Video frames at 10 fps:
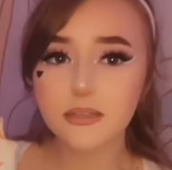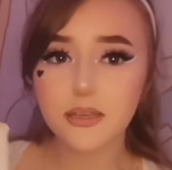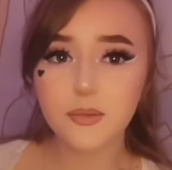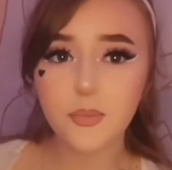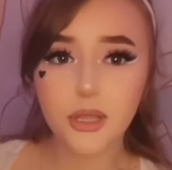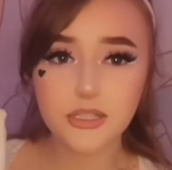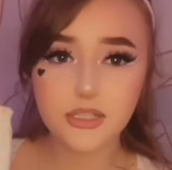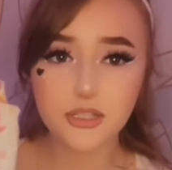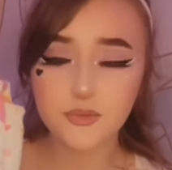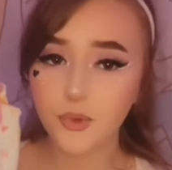the
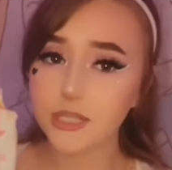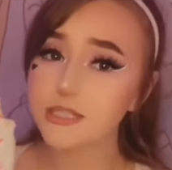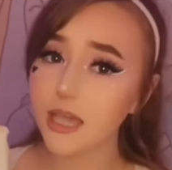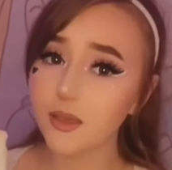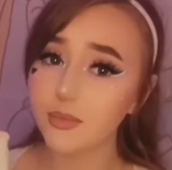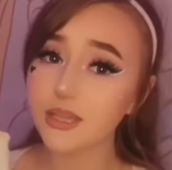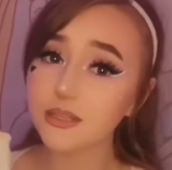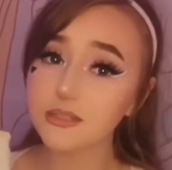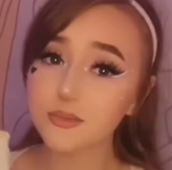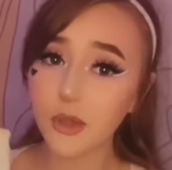monsters ones come
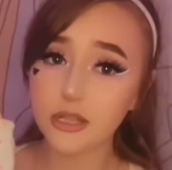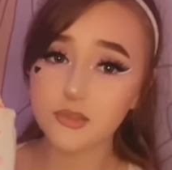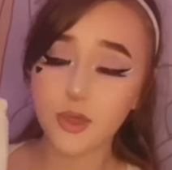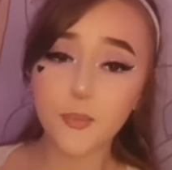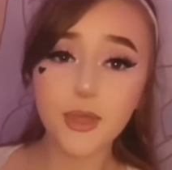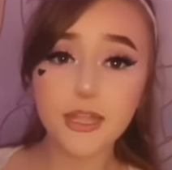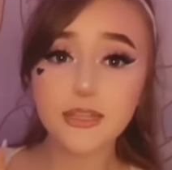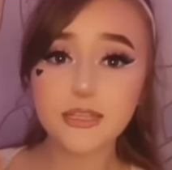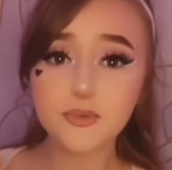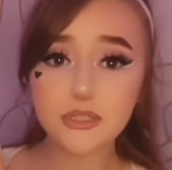in small as well, but
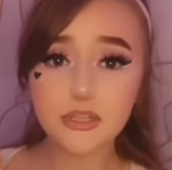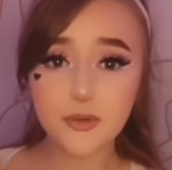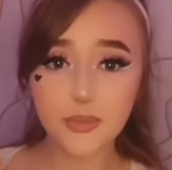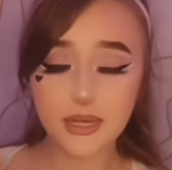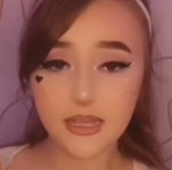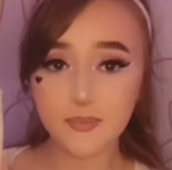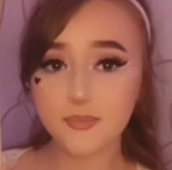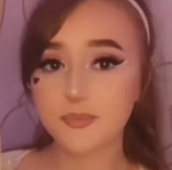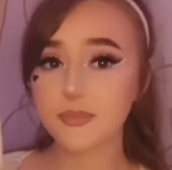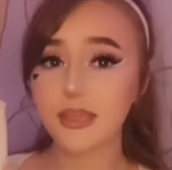these ones are medium.
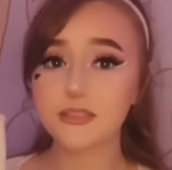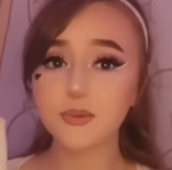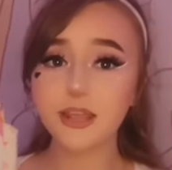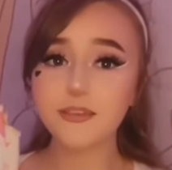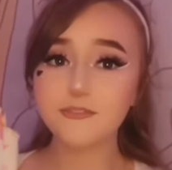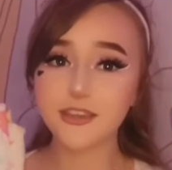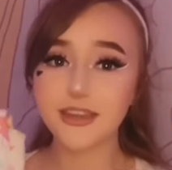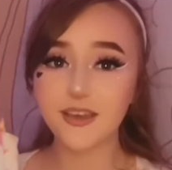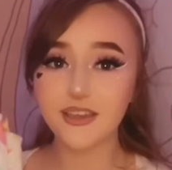That's what I fit now.